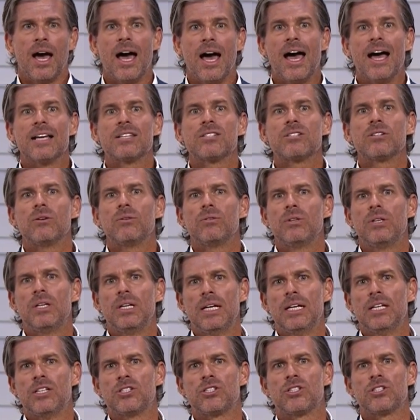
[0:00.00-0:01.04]

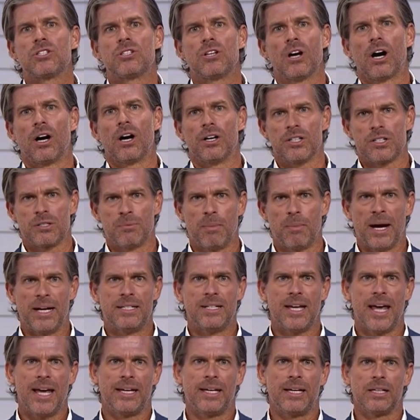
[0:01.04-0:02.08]
SOD starts by
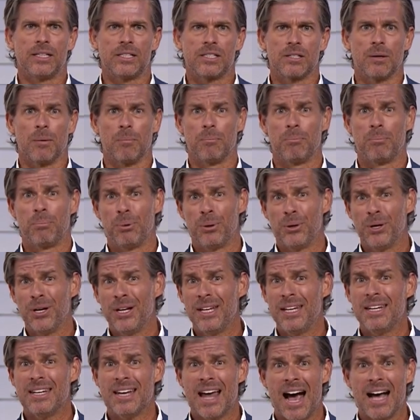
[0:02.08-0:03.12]
taking some pretty
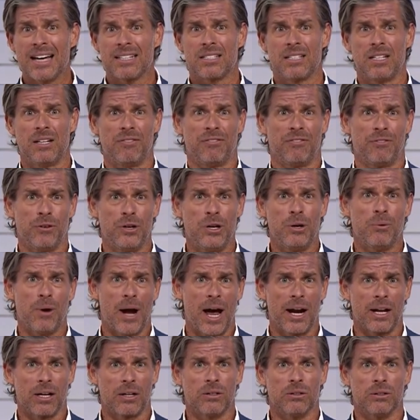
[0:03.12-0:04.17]
nasty free
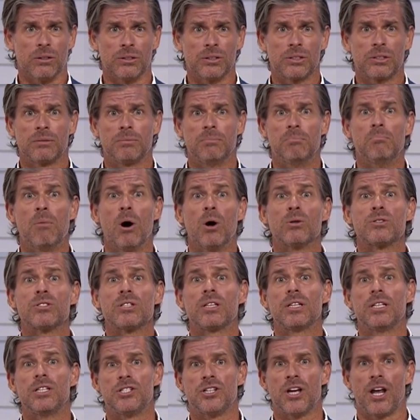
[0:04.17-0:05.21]
radicals,
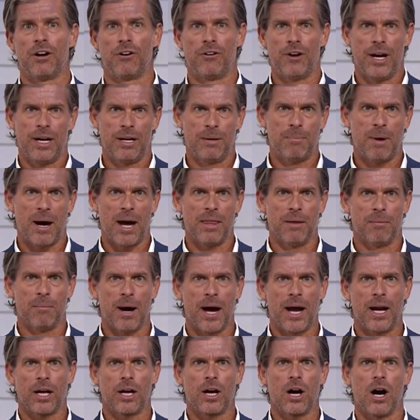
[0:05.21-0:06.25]
mostly generated by the
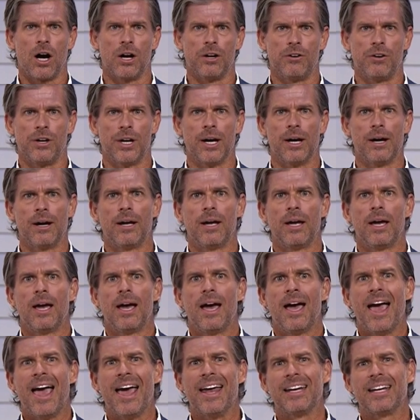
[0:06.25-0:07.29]
mitochondria,
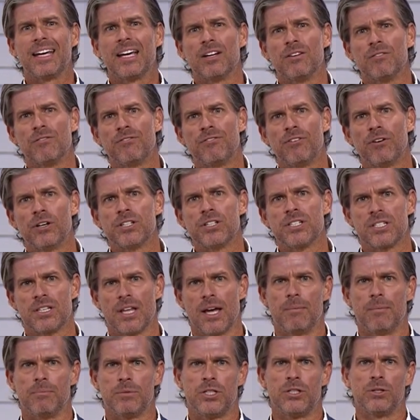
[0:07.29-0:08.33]
and converts
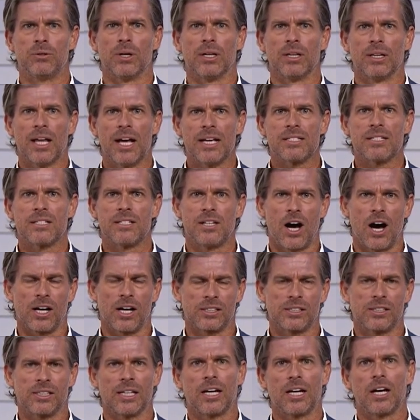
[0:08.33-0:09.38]
them to a less
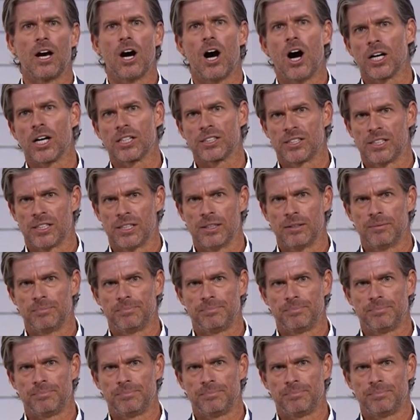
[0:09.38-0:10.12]
toxic oxidant.